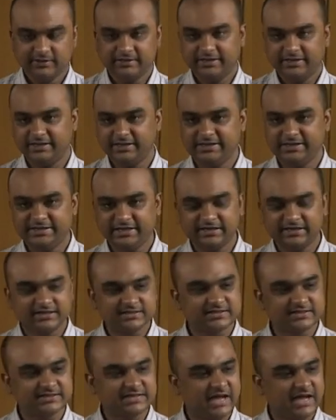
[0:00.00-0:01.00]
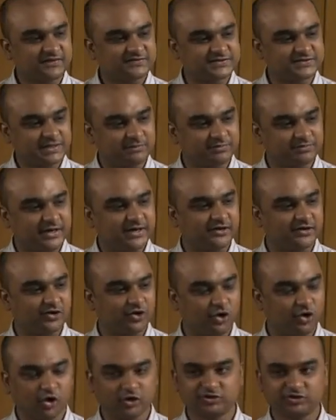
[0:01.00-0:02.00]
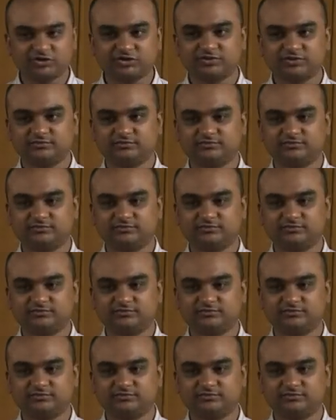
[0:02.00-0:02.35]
India doesn't have separate laws